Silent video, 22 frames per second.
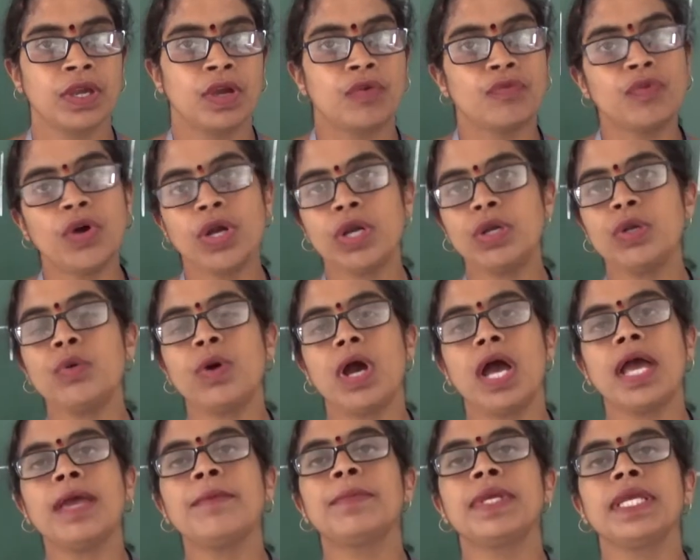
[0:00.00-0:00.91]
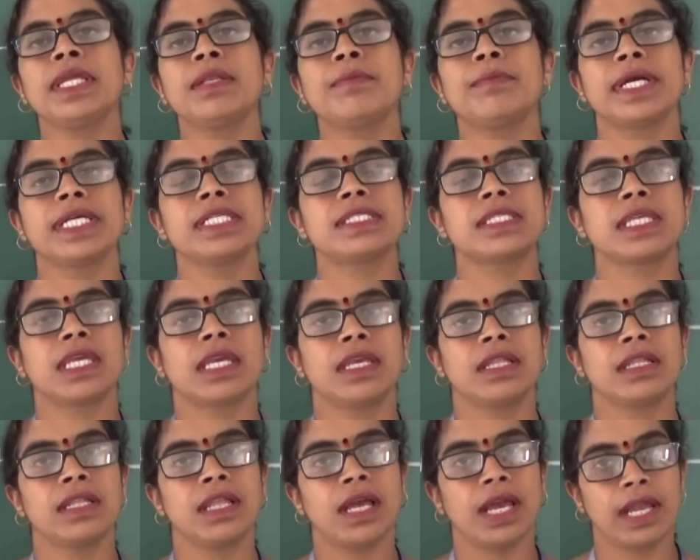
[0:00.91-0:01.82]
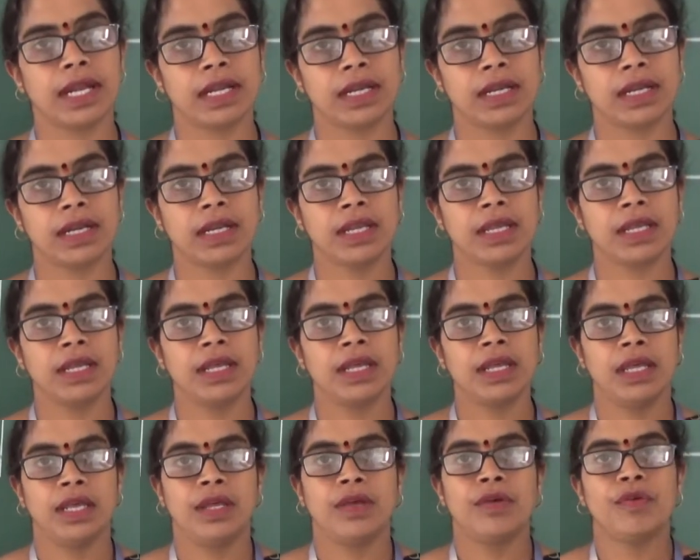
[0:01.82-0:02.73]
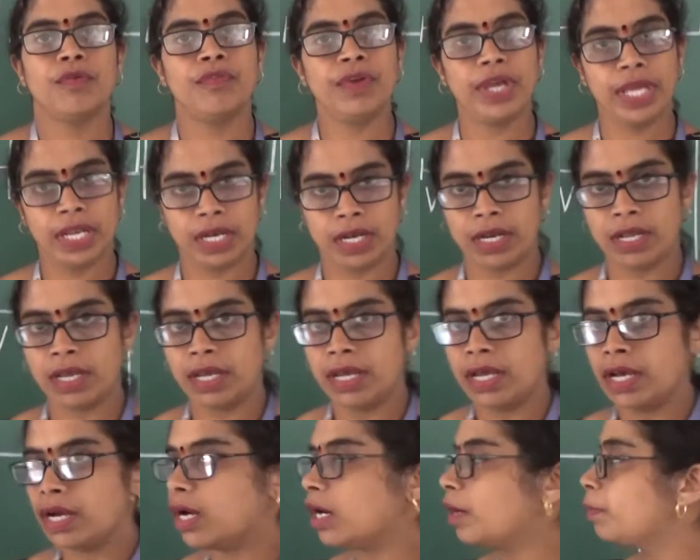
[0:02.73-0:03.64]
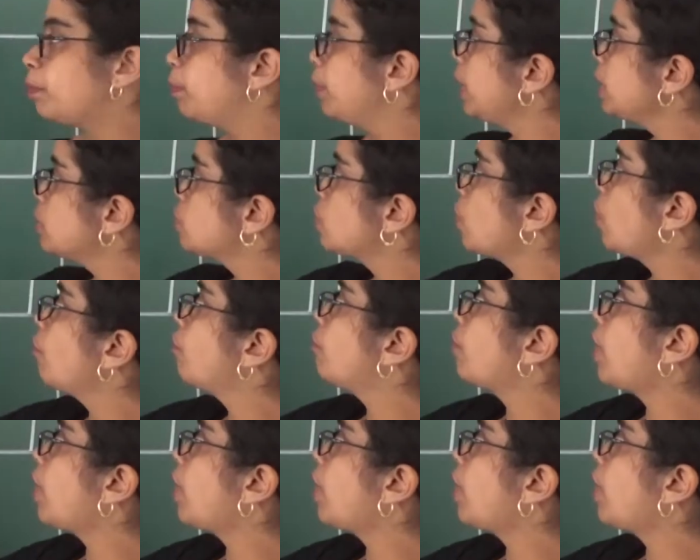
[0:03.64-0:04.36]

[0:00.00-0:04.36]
What do I mean by saying that? When a piece of